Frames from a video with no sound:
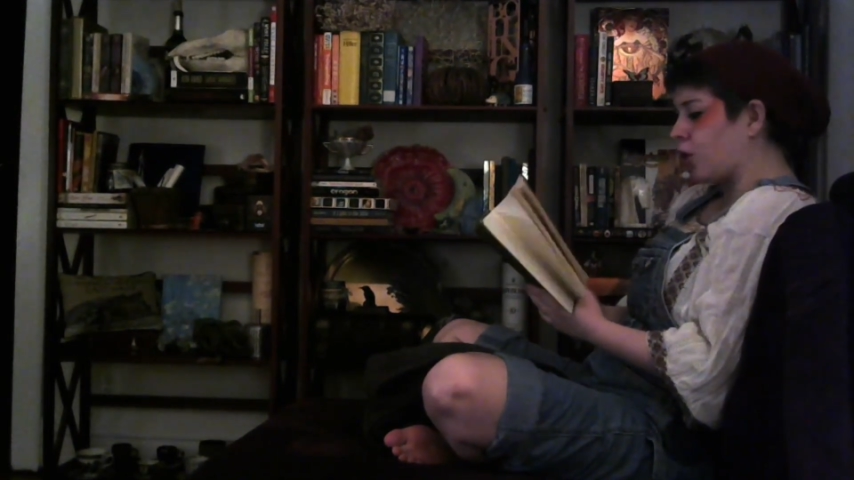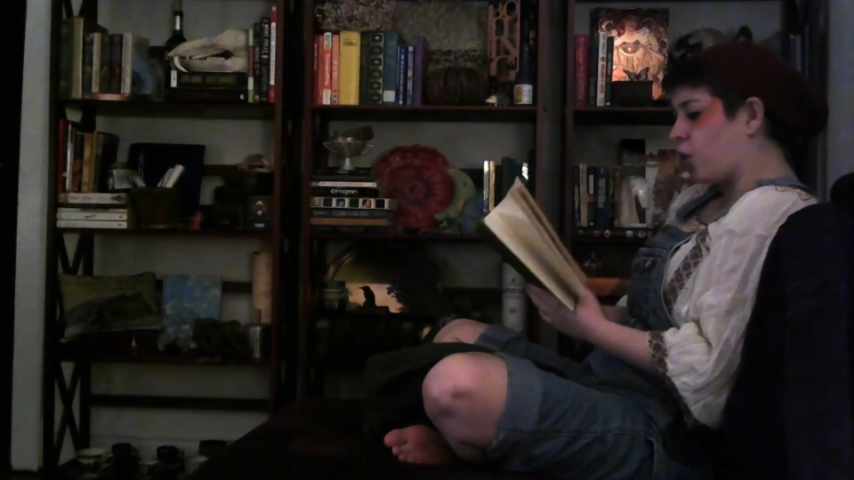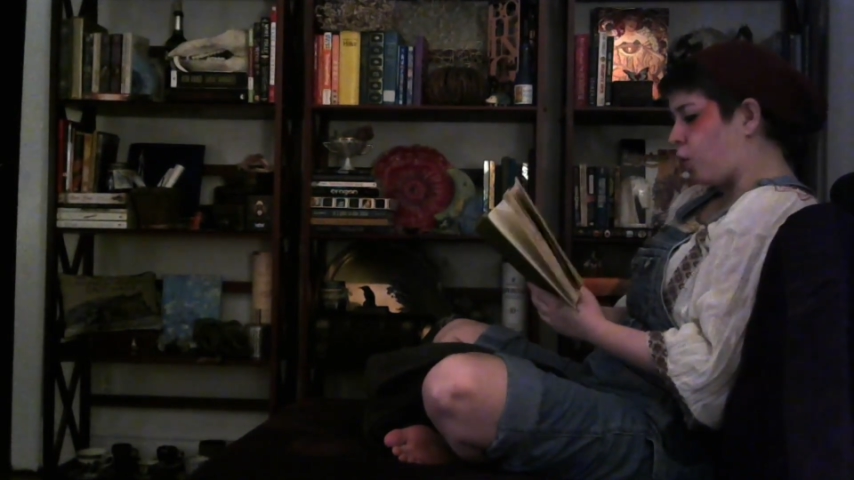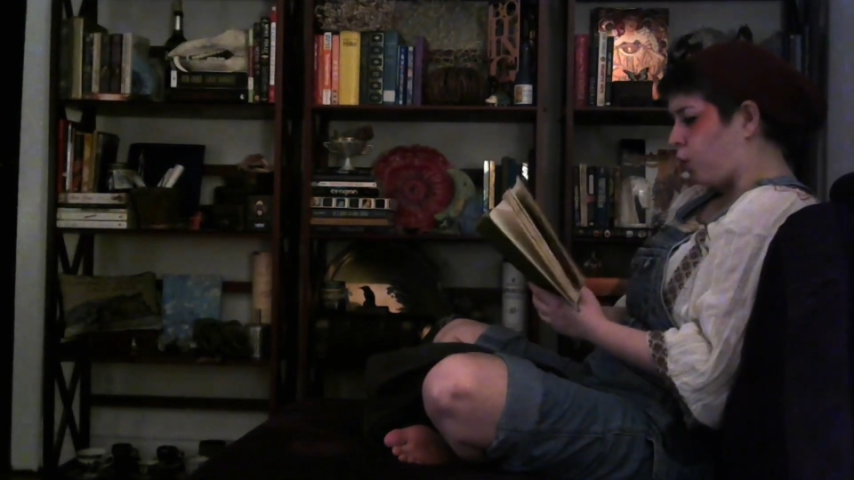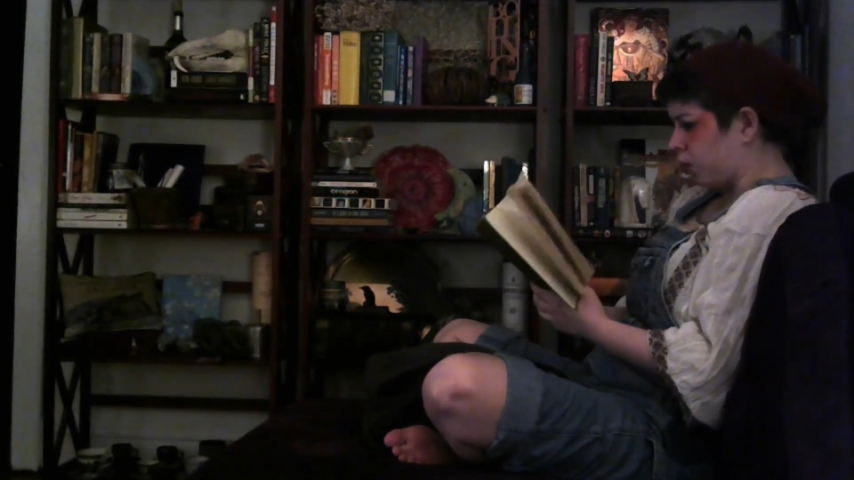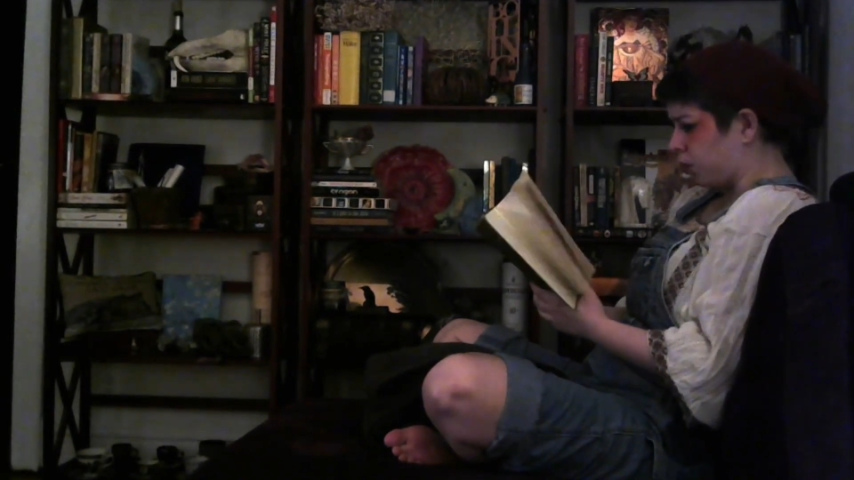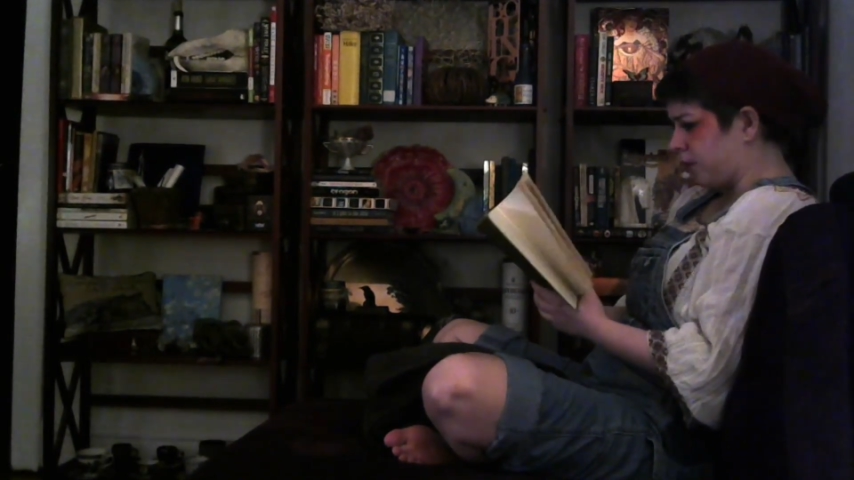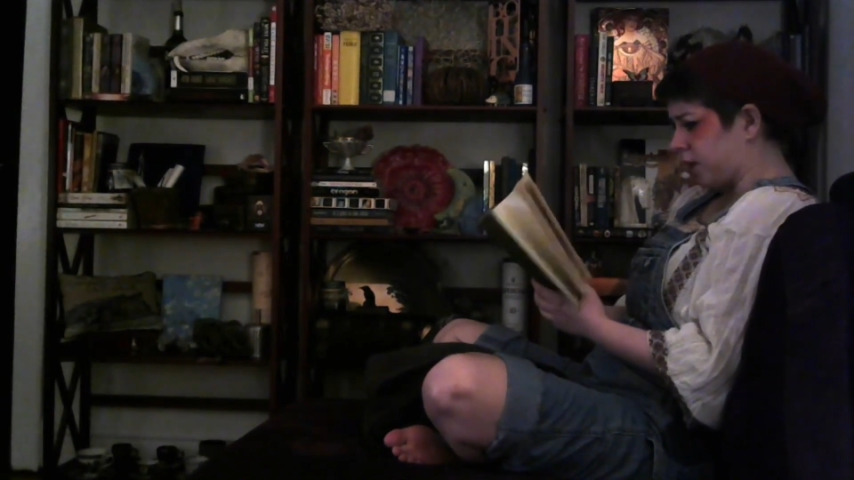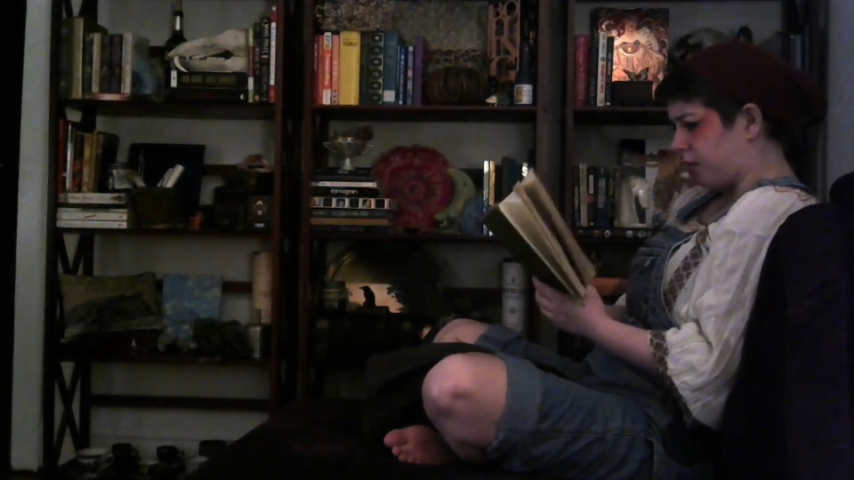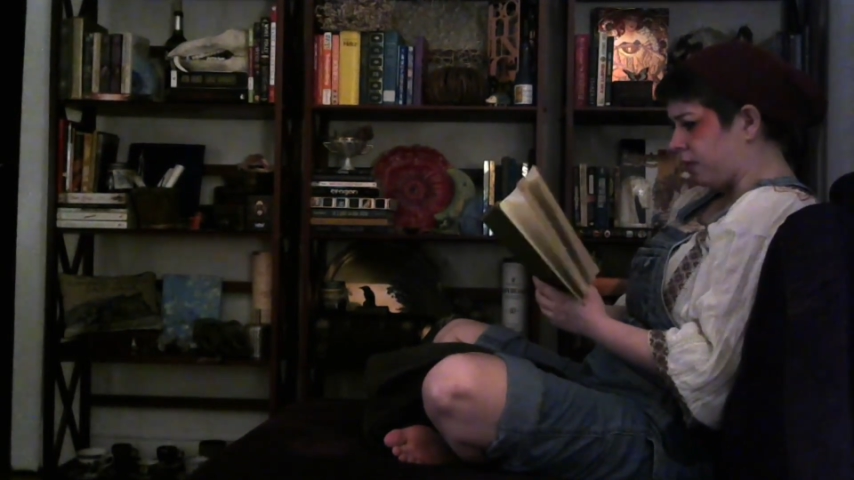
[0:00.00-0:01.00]
"What will
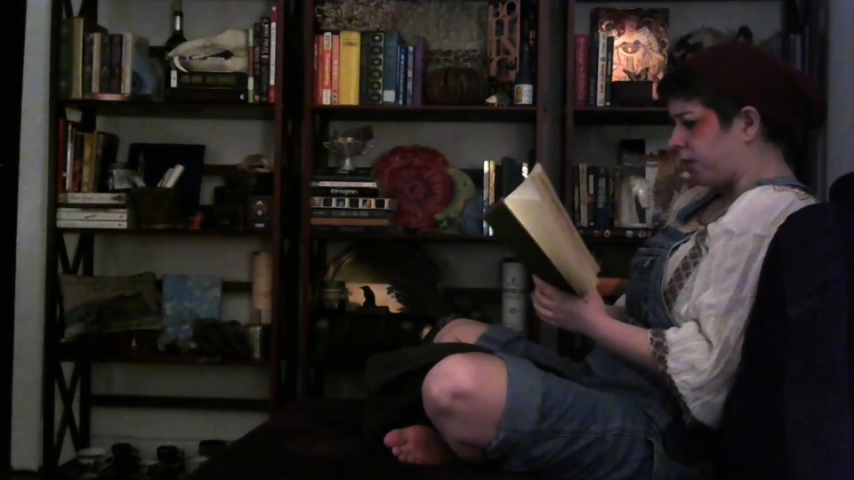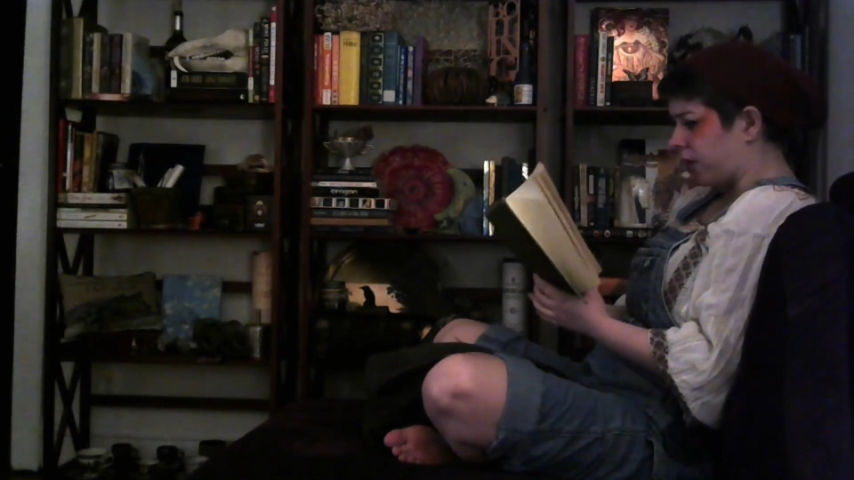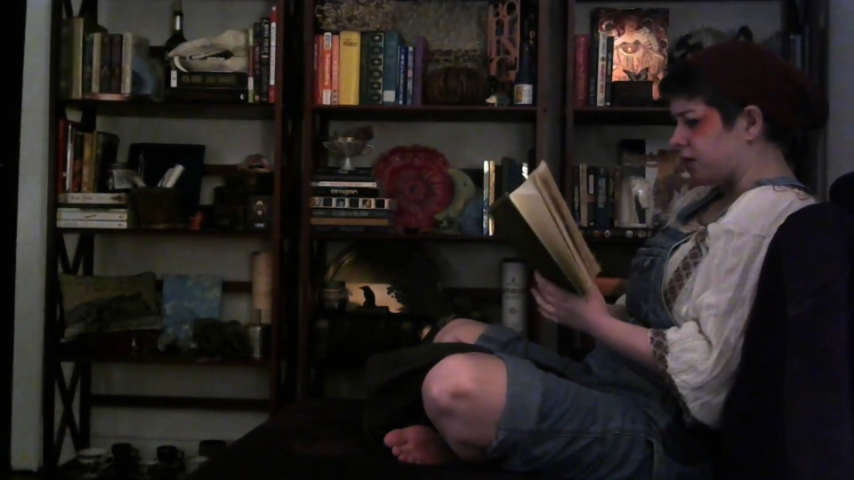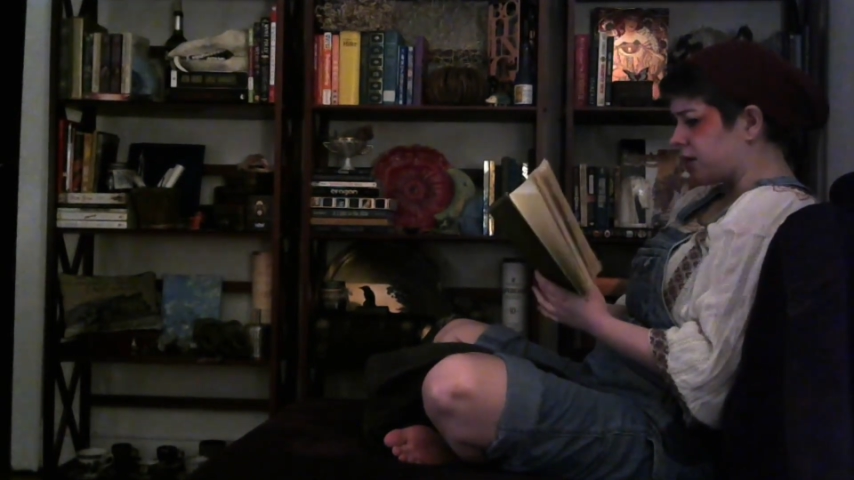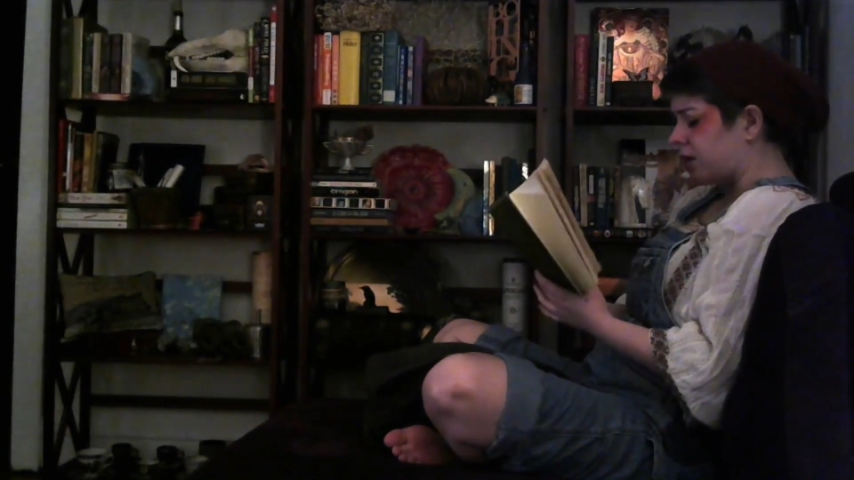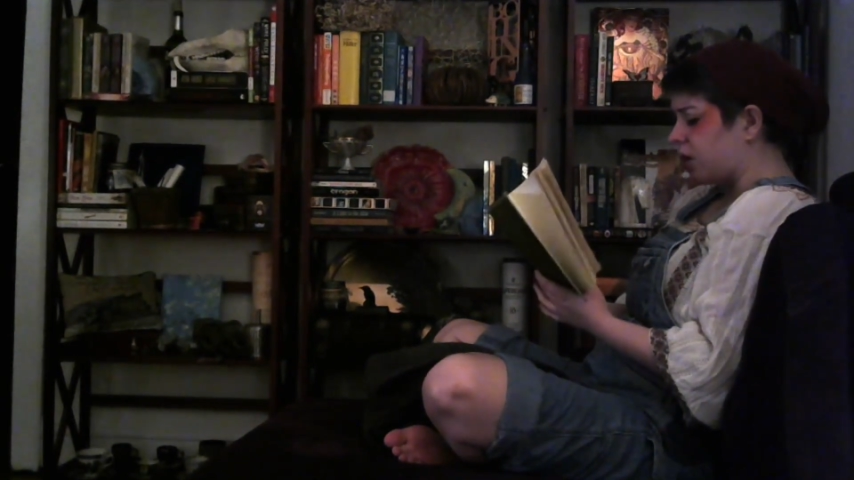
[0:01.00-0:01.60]
become of us?